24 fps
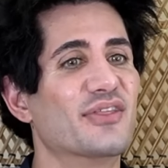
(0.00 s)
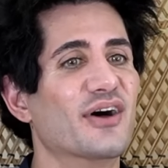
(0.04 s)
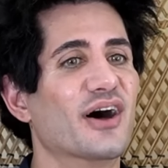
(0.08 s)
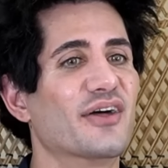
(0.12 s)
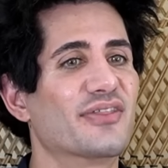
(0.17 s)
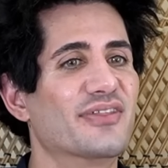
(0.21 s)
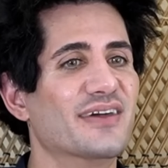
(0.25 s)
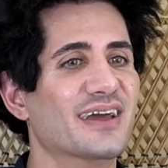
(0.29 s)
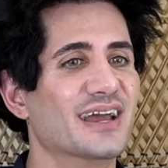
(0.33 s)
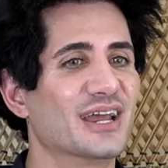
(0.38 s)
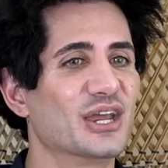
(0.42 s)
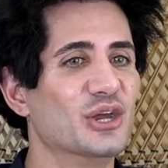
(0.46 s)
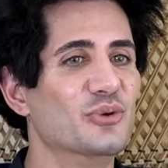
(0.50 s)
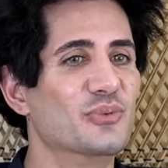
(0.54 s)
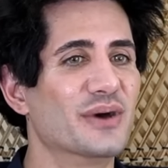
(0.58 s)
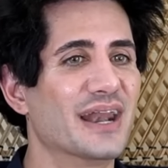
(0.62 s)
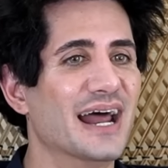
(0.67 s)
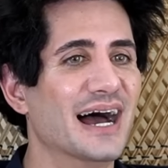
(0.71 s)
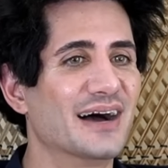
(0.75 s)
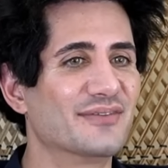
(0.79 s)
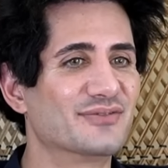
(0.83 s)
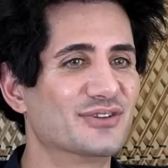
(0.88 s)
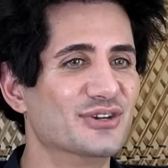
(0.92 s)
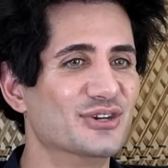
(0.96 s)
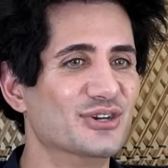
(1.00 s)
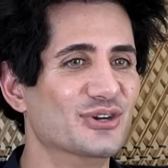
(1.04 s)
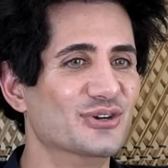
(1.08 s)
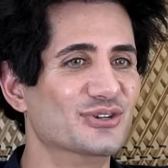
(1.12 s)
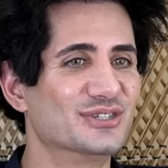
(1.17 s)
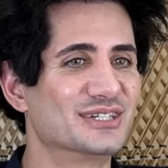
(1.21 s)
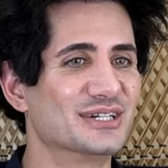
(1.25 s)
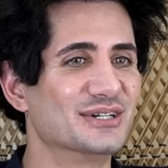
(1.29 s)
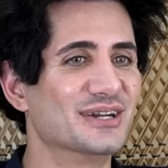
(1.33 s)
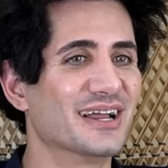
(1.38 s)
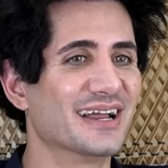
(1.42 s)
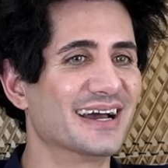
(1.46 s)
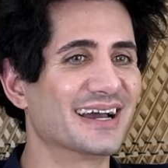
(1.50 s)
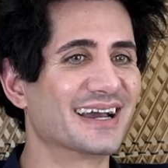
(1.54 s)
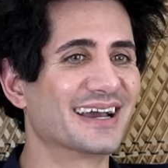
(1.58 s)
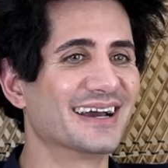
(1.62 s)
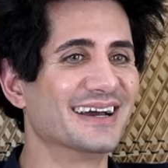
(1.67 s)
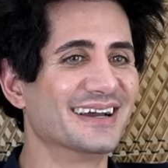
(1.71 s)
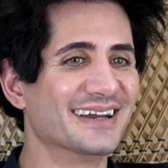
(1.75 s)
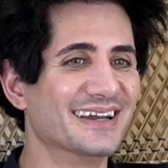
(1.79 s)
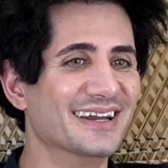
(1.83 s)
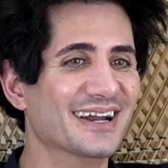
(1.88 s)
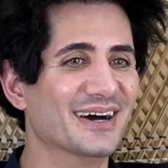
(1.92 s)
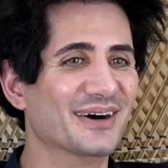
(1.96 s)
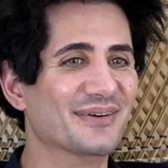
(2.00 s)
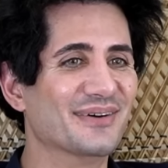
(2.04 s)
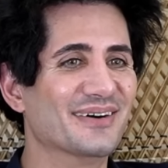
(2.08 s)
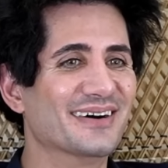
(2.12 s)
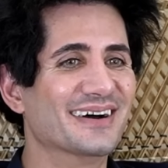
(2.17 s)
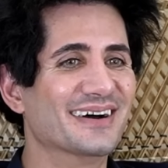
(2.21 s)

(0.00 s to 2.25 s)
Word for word: the thing you would have to do to like, you know,